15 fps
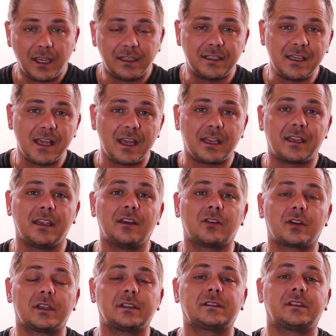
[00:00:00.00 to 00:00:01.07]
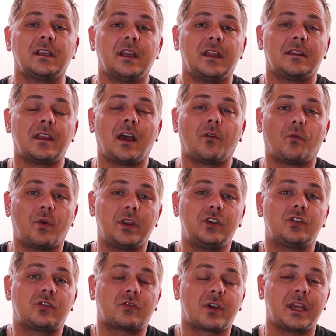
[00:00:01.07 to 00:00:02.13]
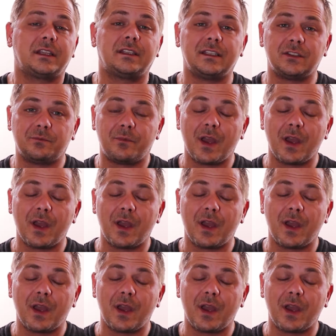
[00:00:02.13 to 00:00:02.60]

The idea here is that when you create these